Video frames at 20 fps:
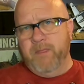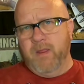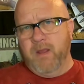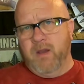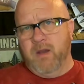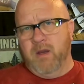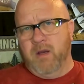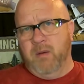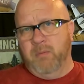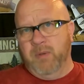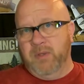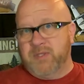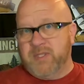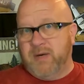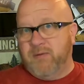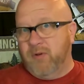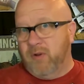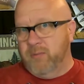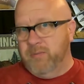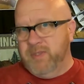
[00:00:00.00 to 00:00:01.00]
but
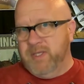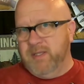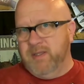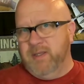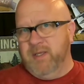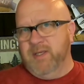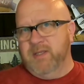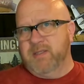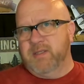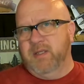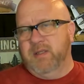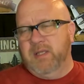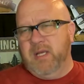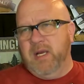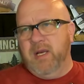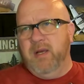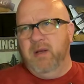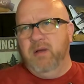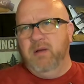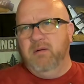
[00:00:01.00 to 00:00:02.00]
several of them did this, that
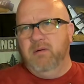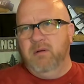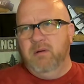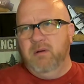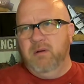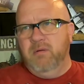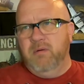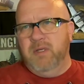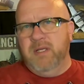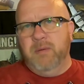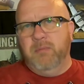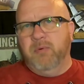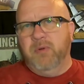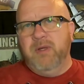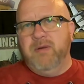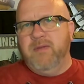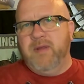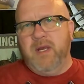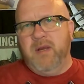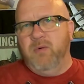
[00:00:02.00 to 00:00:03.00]
they didn't
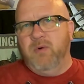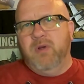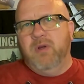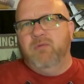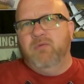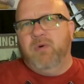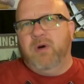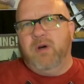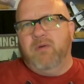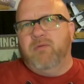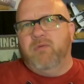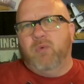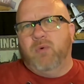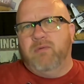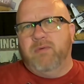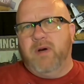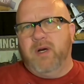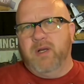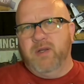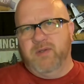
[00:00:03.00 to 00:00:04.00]
believe they were
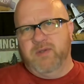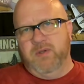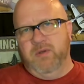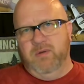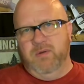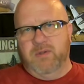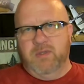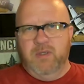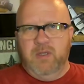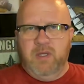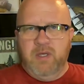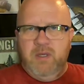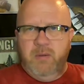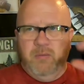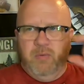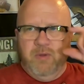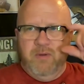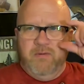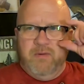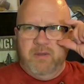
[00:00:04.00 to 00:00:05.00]
very good students, and they didn't
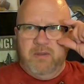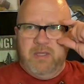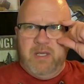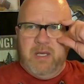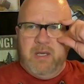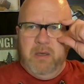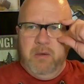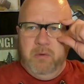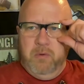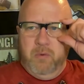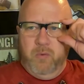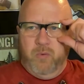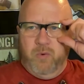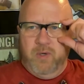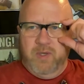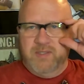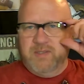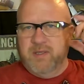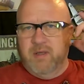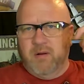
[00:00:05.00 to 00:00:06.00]
believe that they were
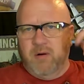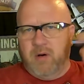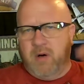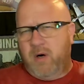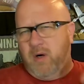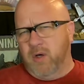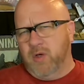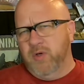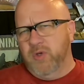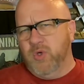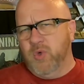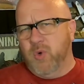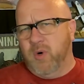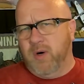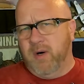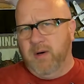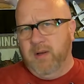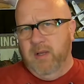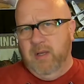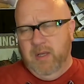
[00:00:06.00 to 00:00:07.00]
excelling in art or could do
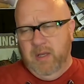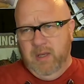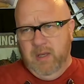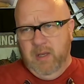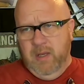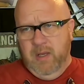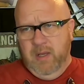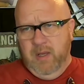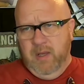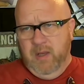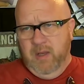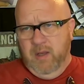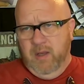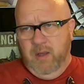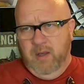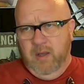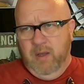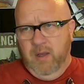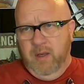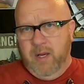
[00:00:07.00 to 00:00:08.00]
art.
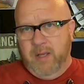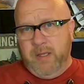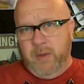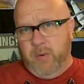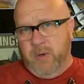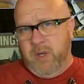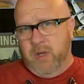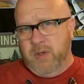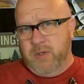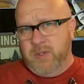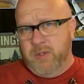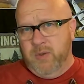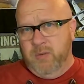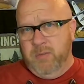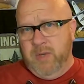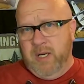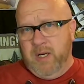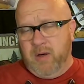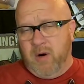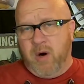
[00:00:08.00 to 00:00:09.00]
And they went on to
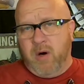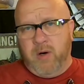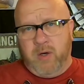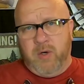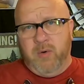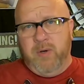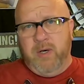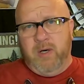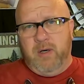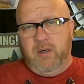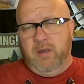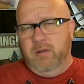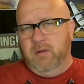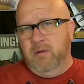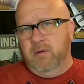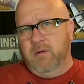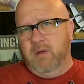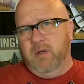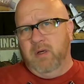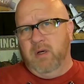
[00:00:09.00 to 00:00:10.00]
make art a career.
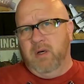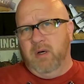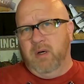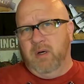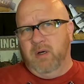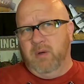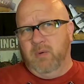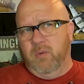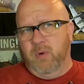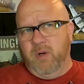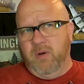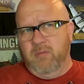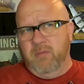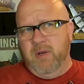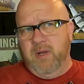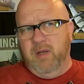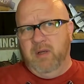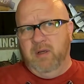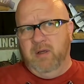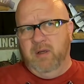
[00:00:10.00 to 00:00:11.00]
One of
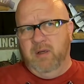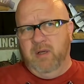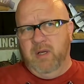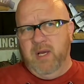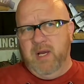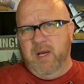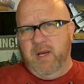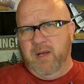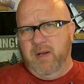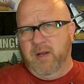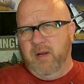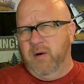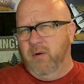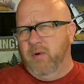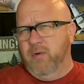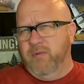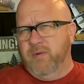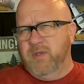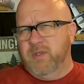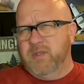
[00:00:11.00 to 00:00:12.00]
them had, I don't know
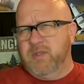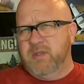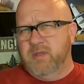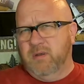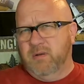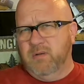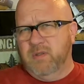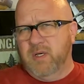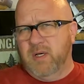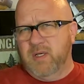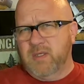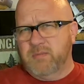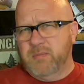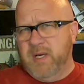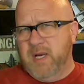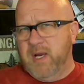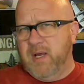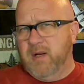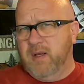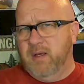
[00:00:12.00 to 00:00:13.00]
if he still does, but
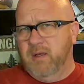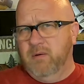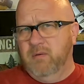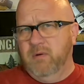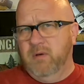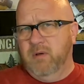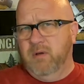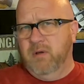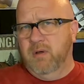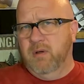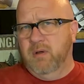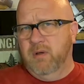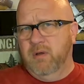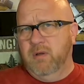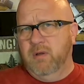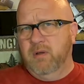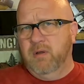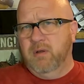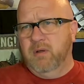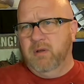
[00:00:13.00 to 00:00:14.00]
had
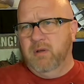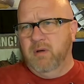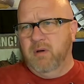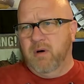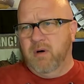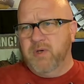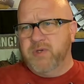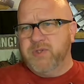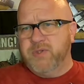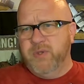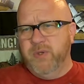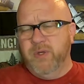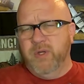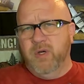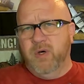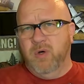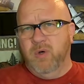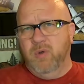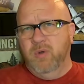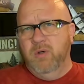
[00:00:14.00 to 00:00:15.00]
an art
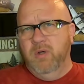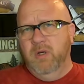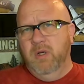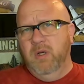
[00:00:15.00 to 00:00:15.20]
studio